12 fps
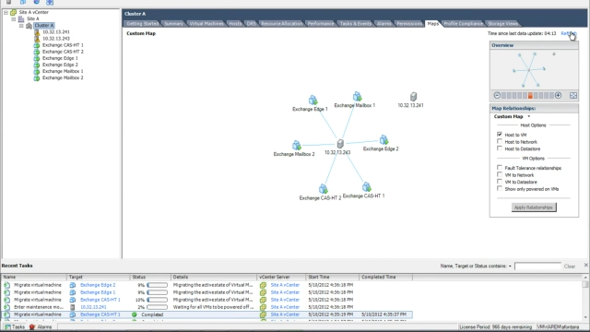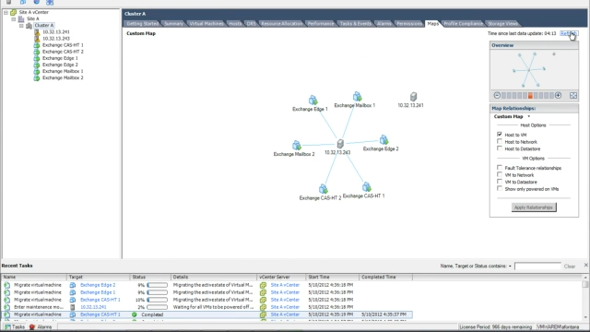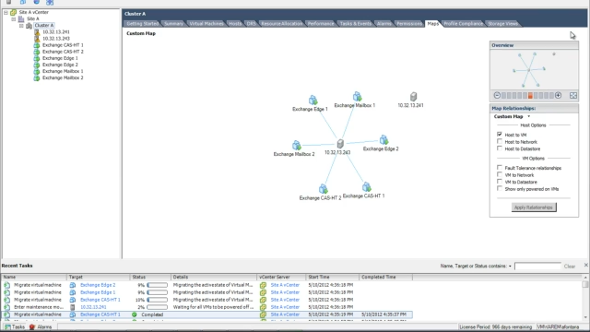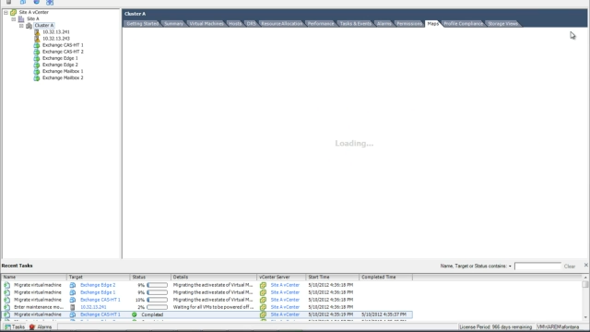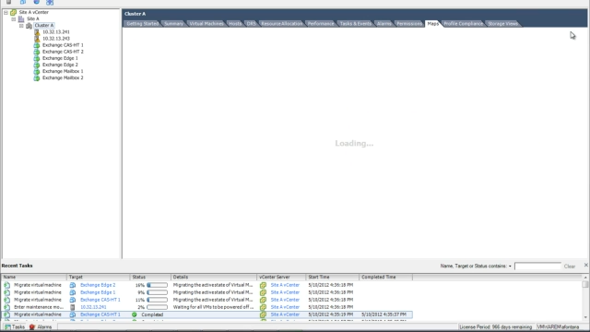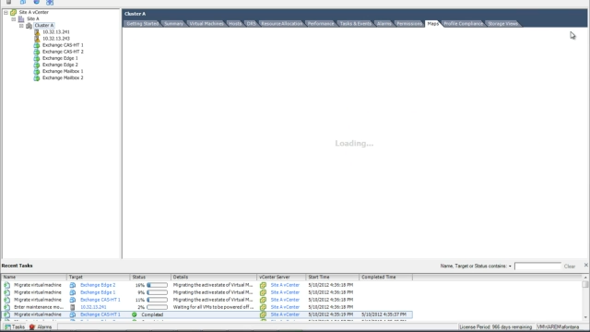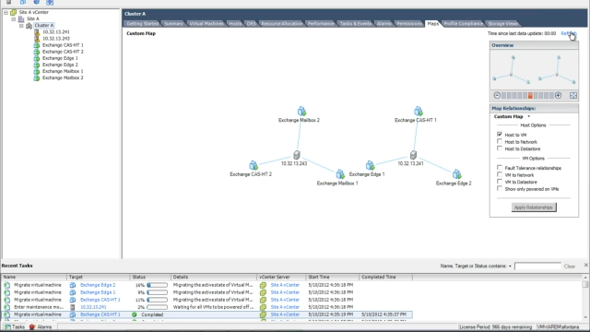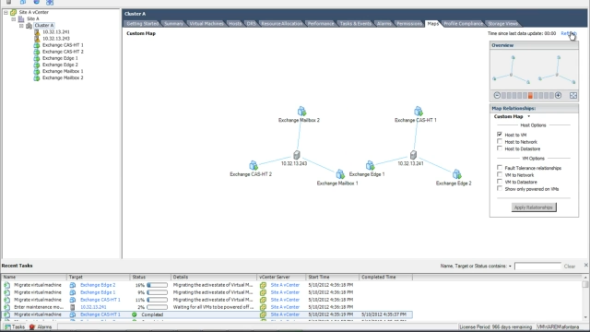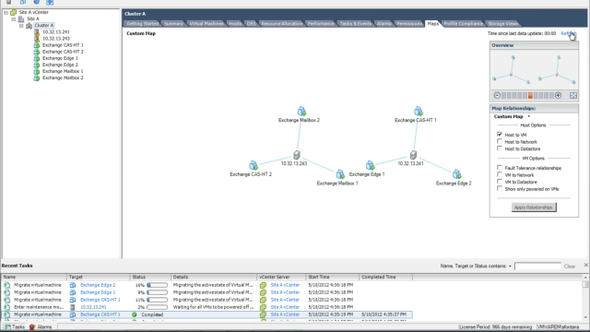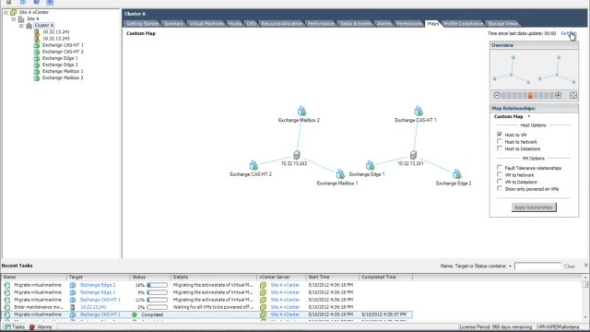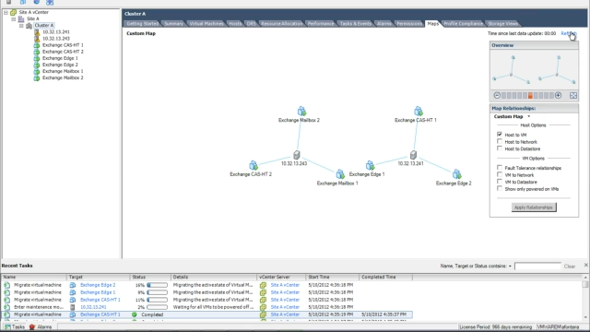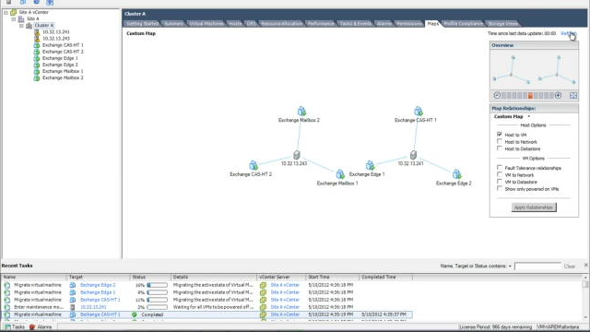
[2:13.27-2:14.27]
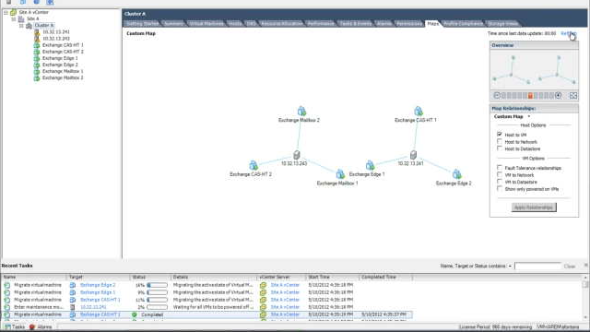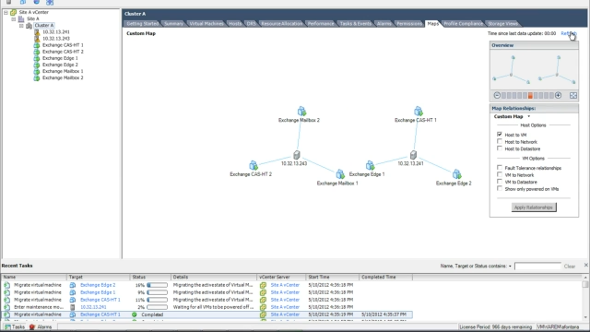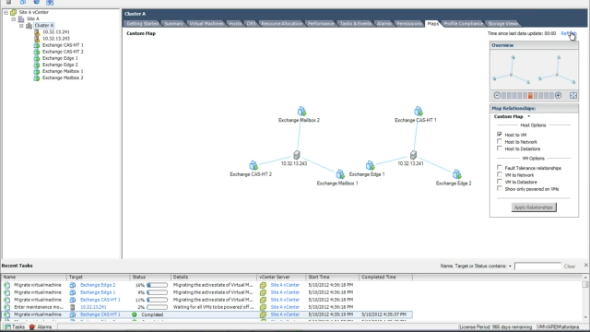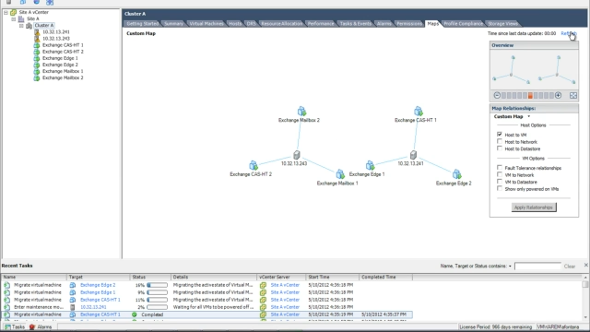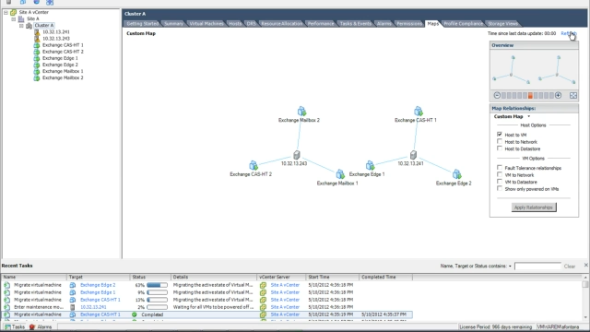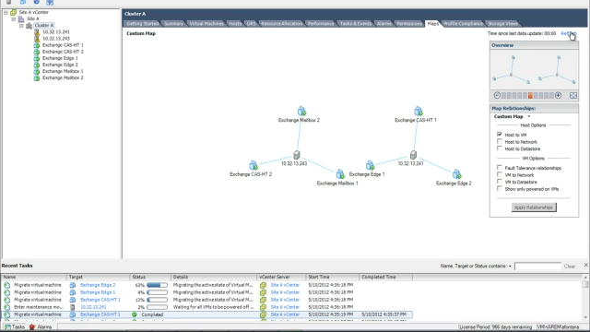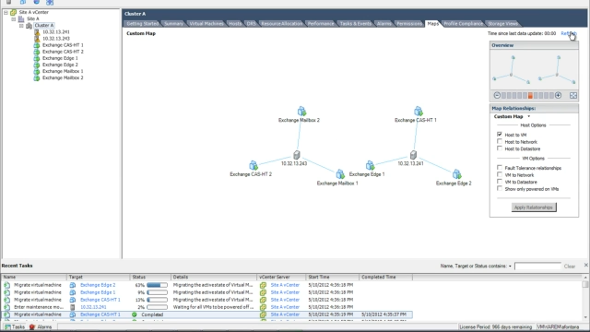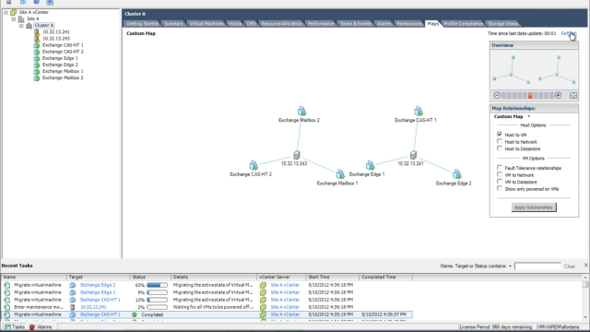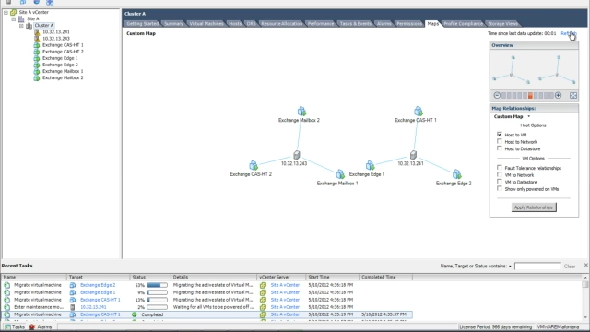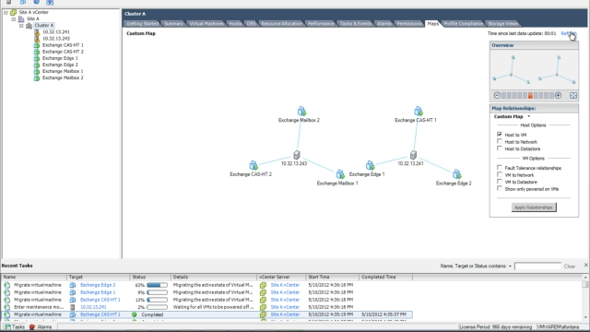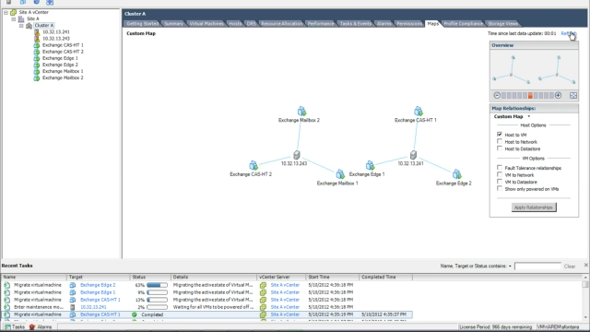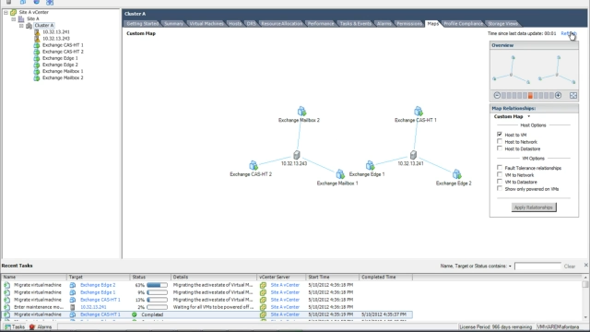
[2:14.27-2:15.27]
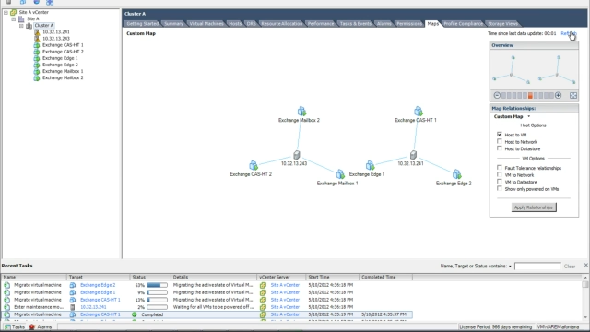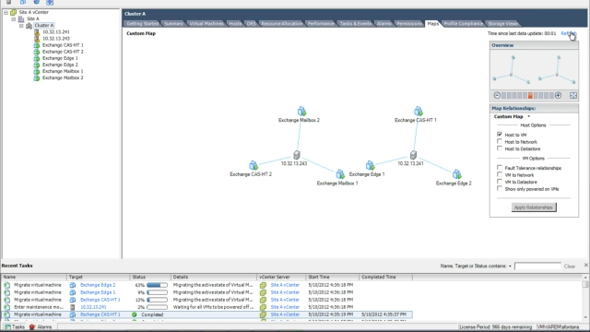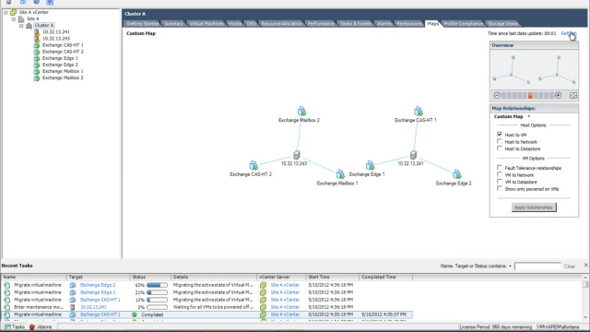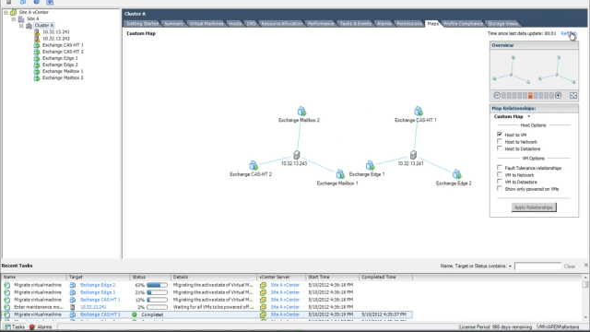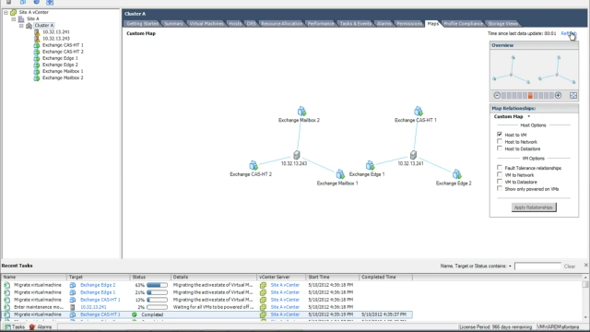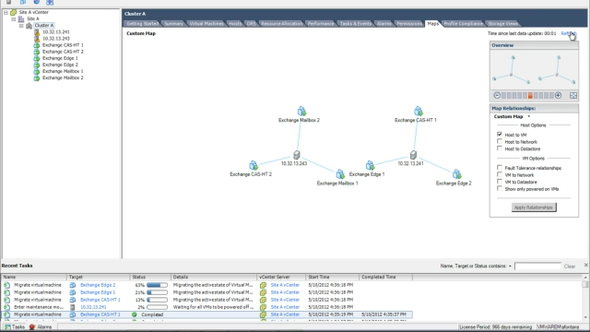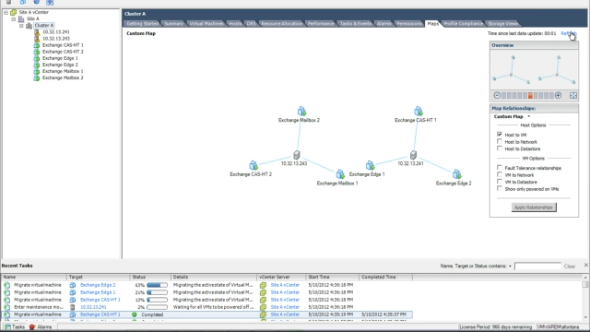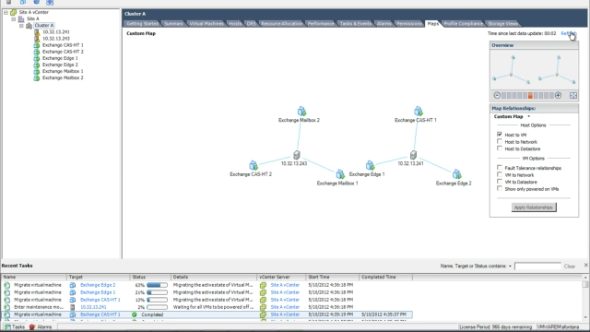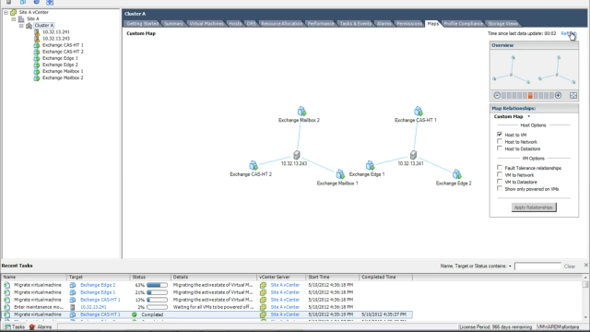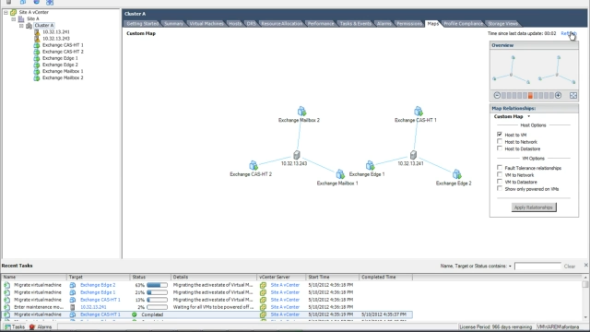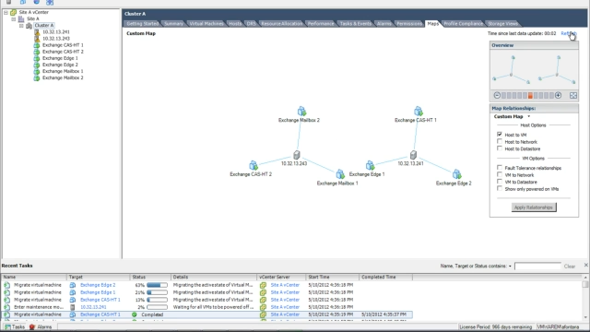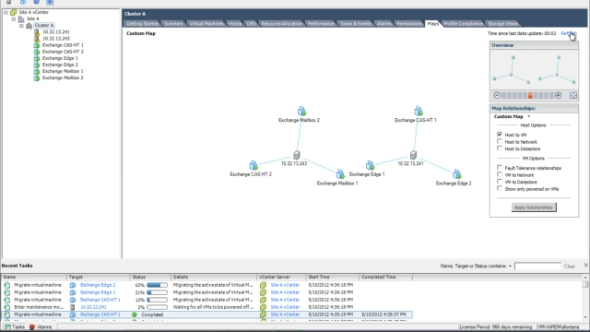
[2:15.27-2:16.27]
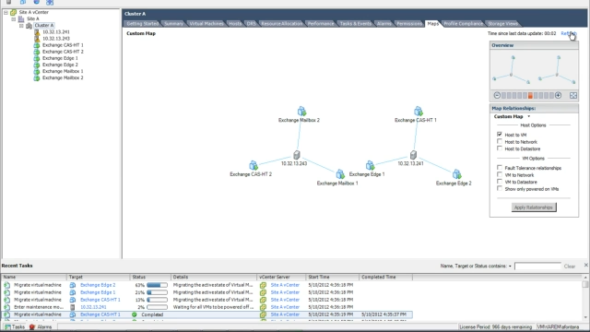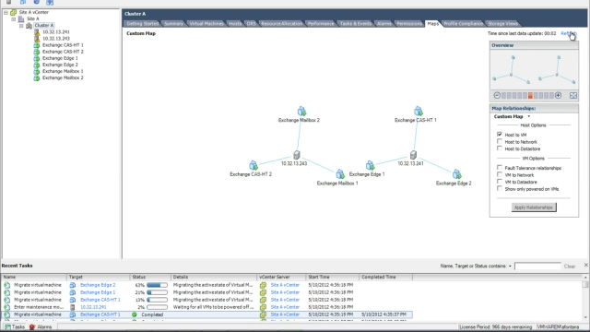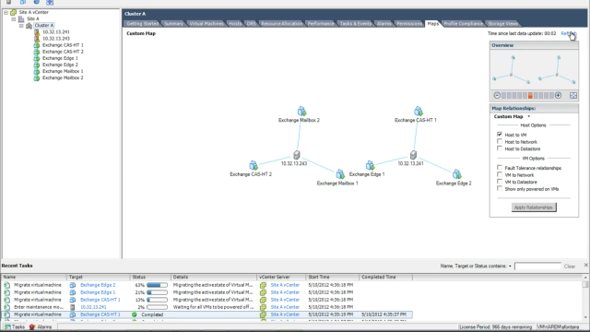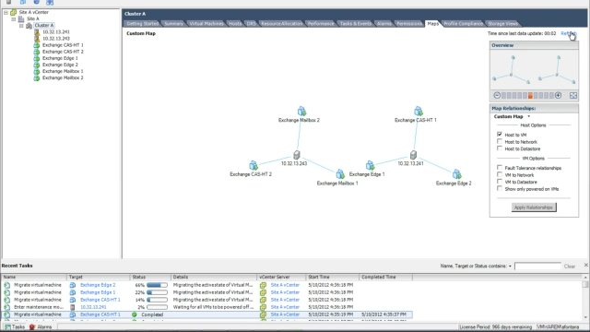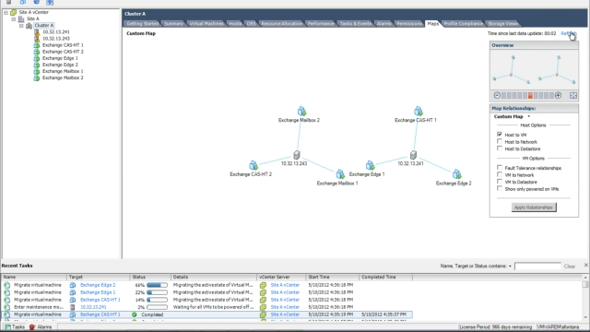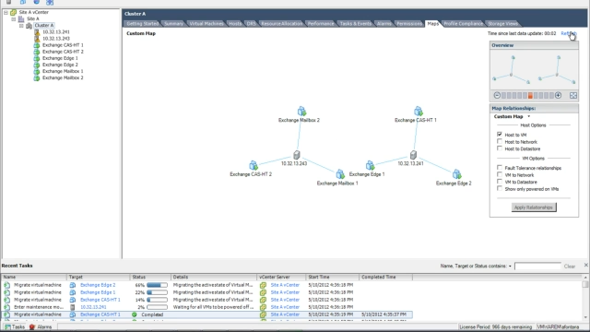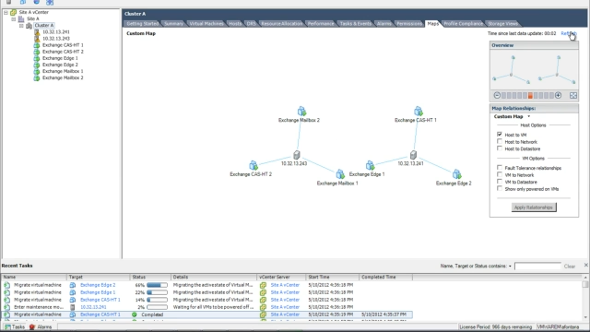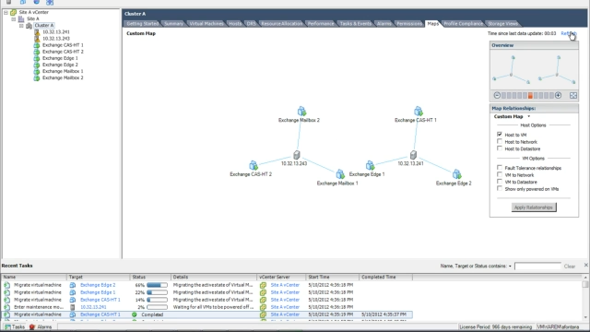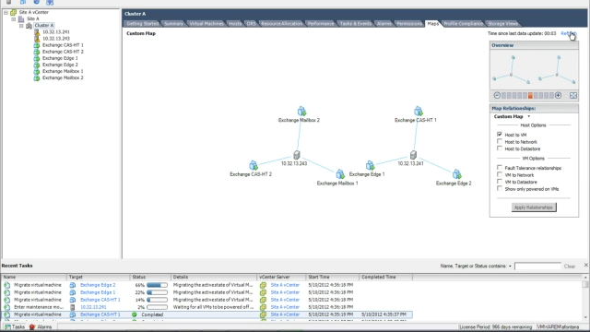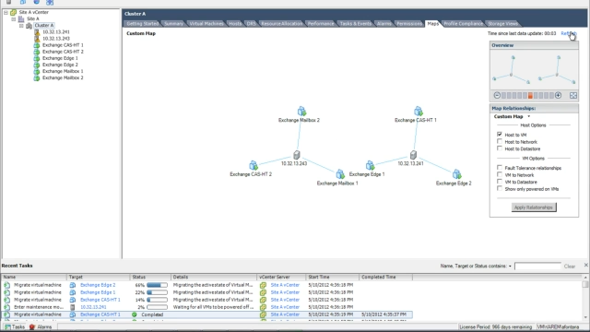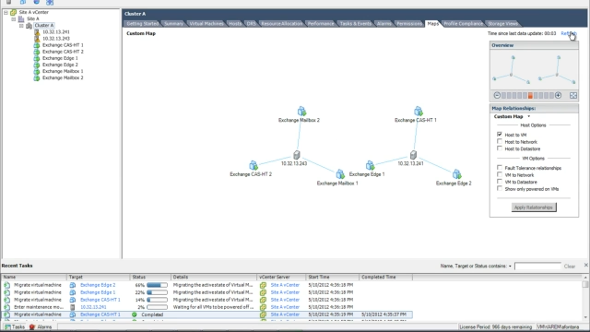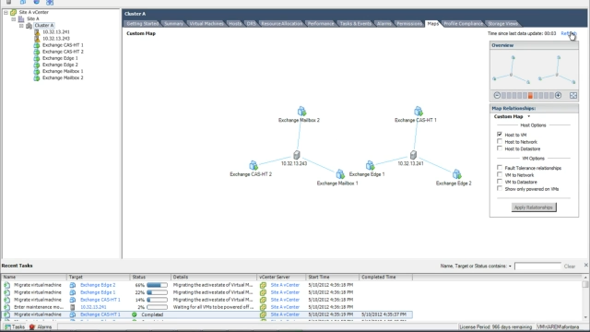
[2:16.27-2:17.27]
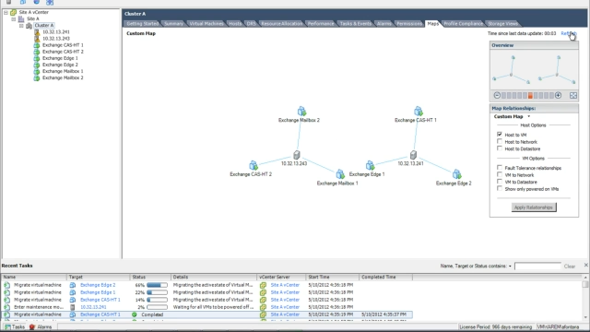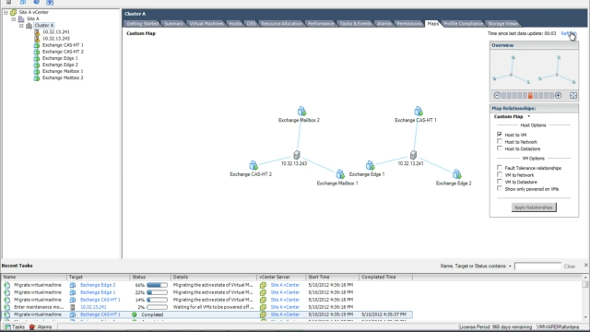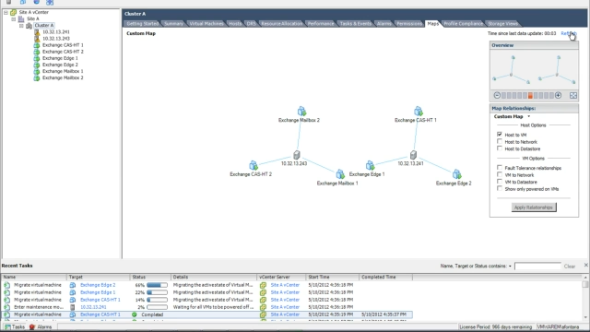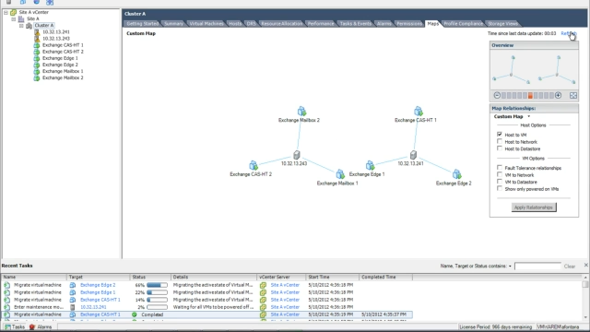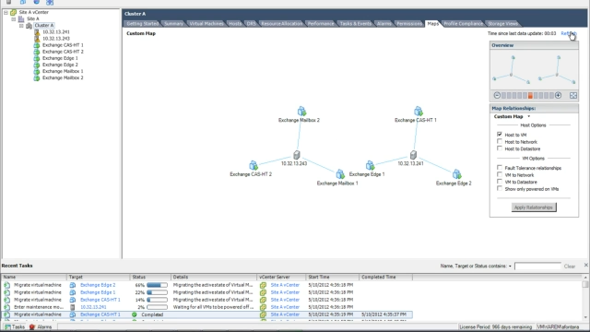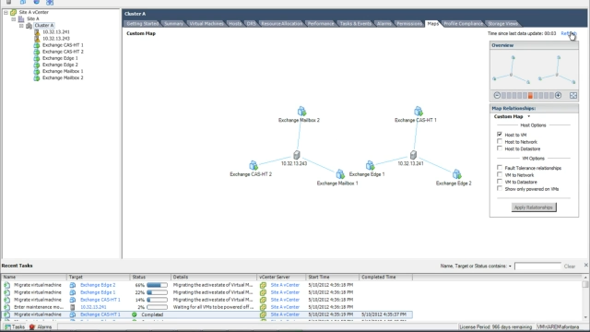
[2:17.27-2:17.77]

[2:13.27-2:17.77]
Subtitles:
[unreadable: no face in view]